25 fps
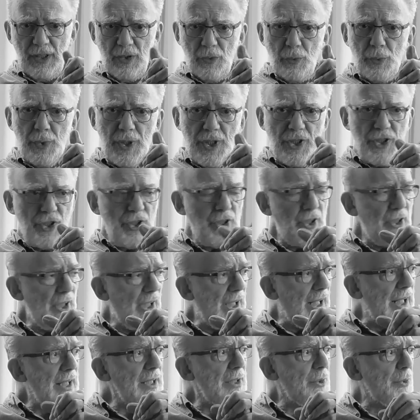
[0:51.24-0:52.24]
which
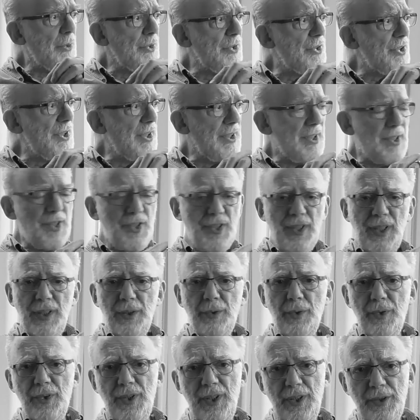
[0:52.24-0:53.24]
I consider
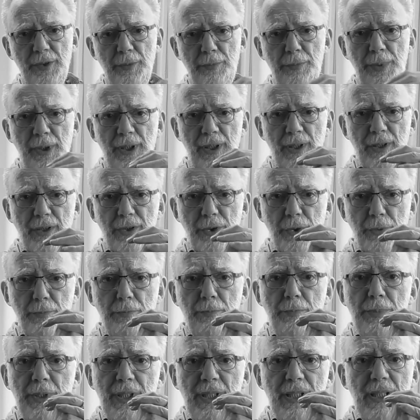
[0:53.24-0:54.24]
psychotherapy to
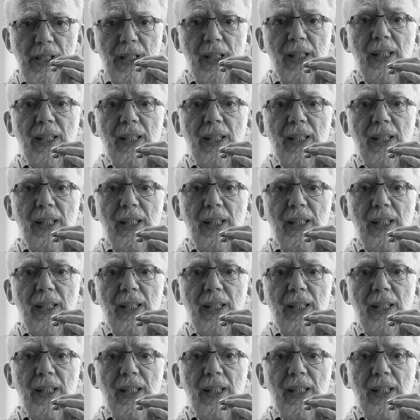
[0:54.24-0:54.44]
be